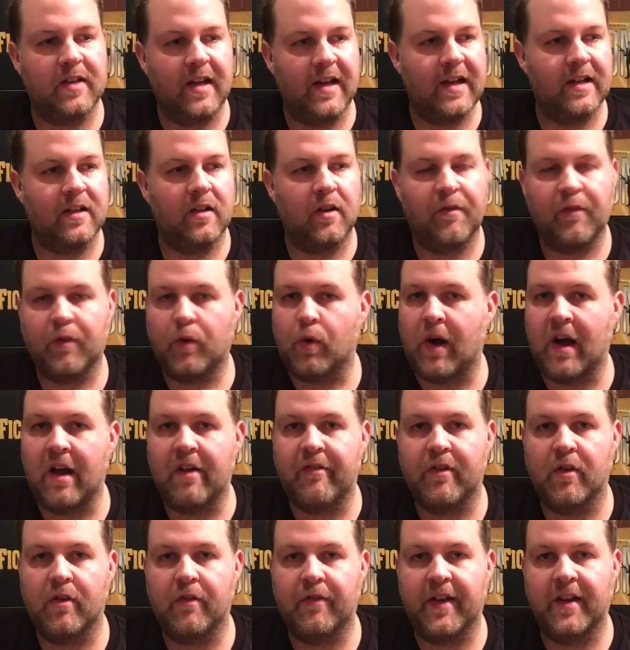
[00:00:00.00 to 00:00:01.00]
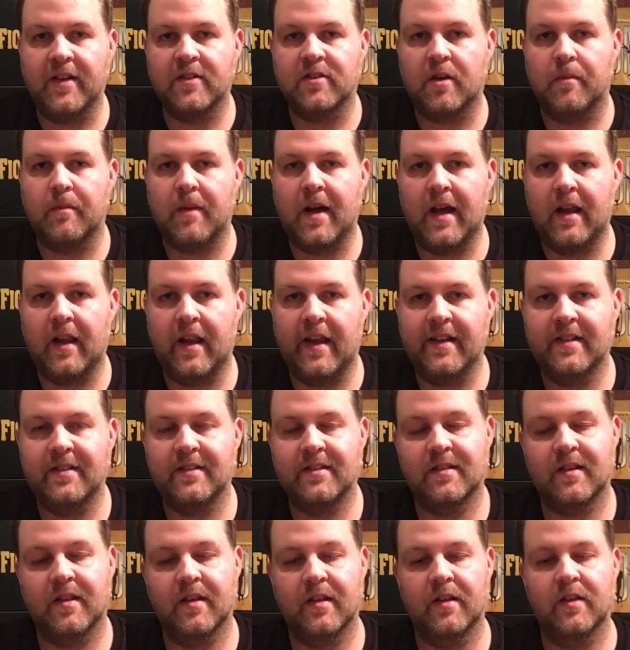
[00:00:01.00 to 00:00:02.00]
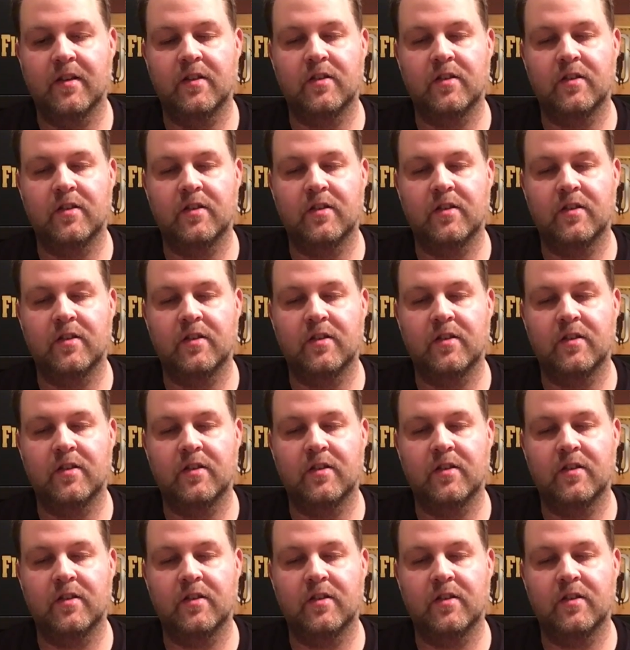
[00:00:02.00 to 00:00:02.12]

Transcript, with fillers: I had quite a few things on my list.